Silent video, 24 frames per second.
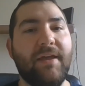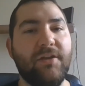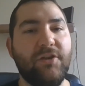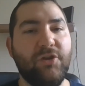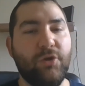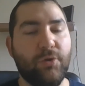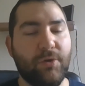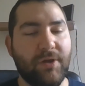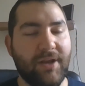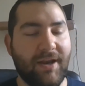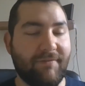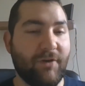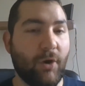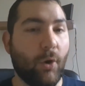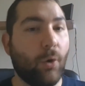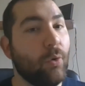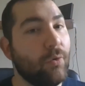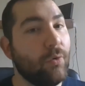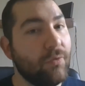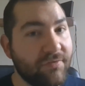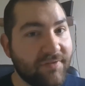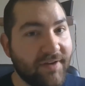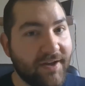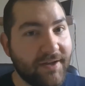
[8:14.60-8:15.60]
You could have an
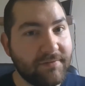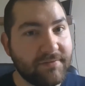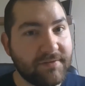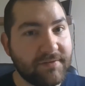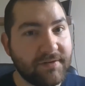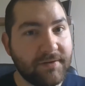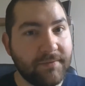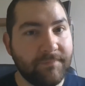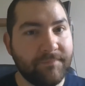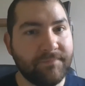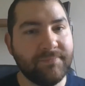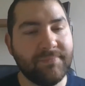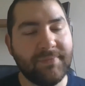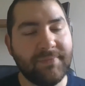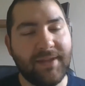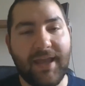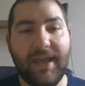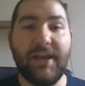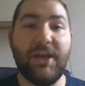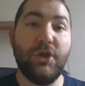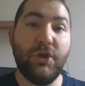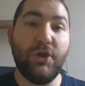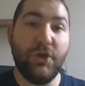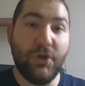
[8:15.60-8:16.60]
old fiver
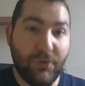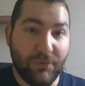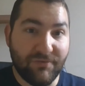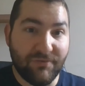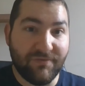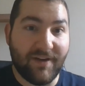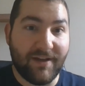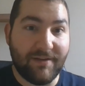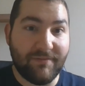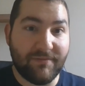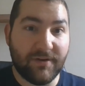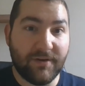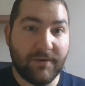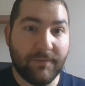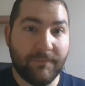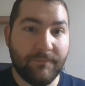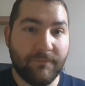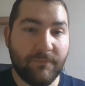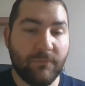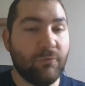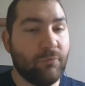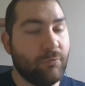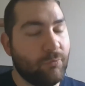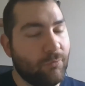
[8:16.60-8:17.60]
and a new fiver,
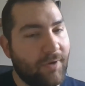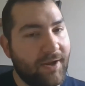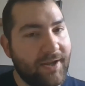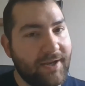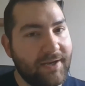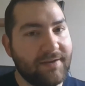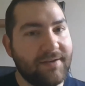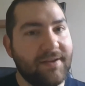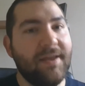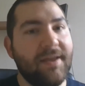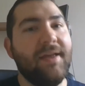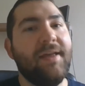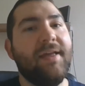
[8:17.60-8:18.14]
right?